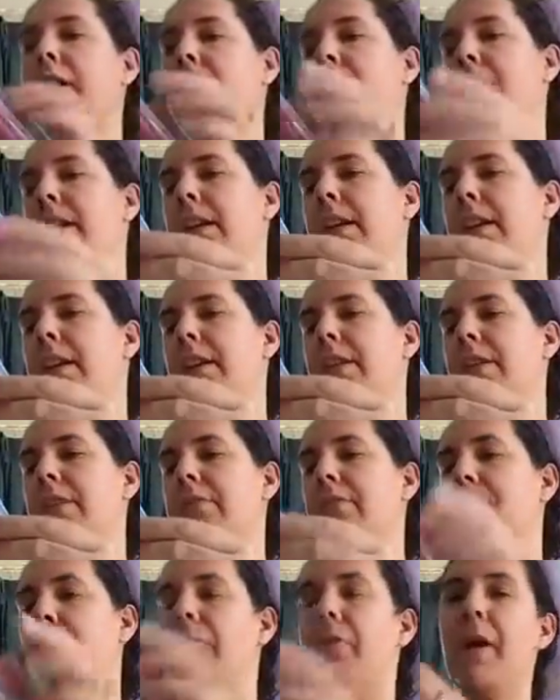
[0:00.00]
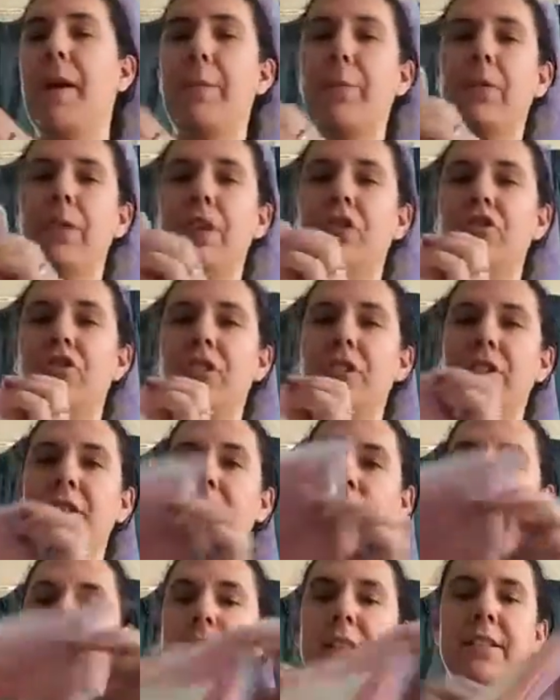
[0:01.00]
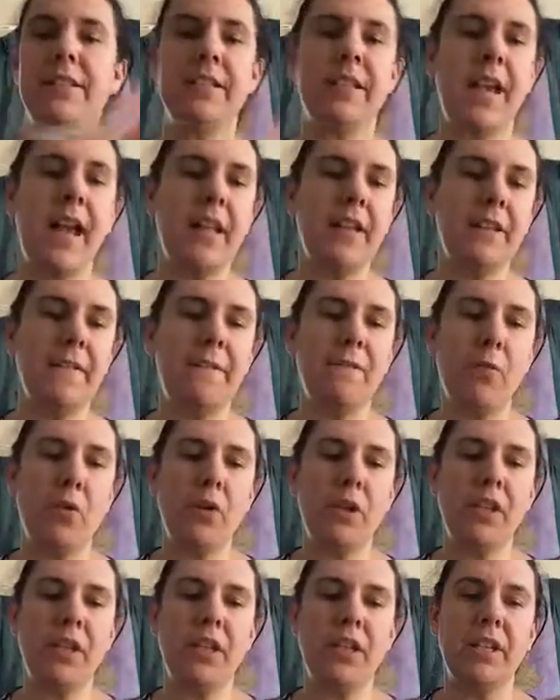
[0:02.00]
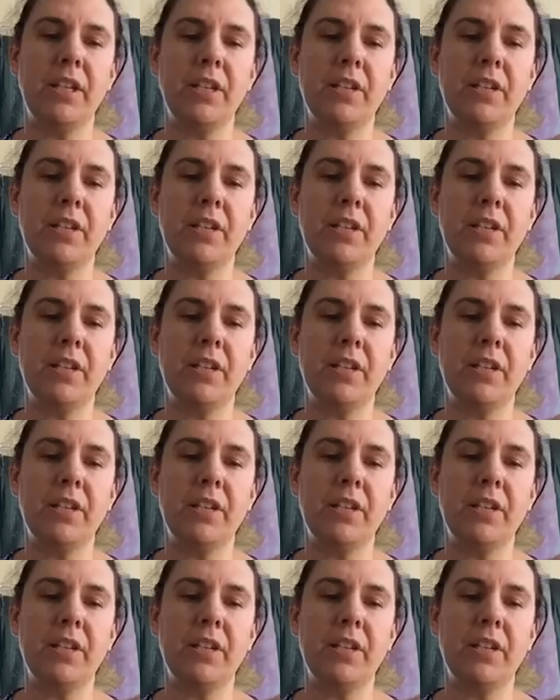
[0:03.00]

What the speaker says: It is from Fiberlicious, and it's California